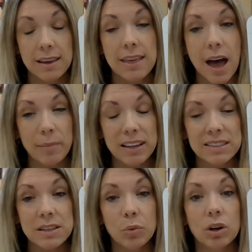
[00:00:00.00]
That
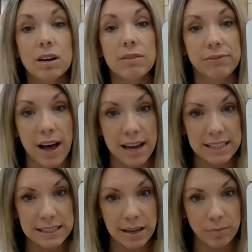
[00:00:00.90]
means that we're going to
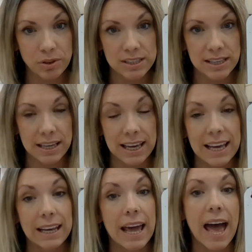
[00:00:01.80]
find 10%
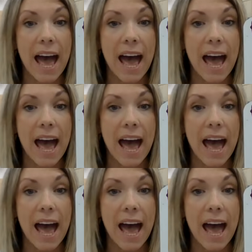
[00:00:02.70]
and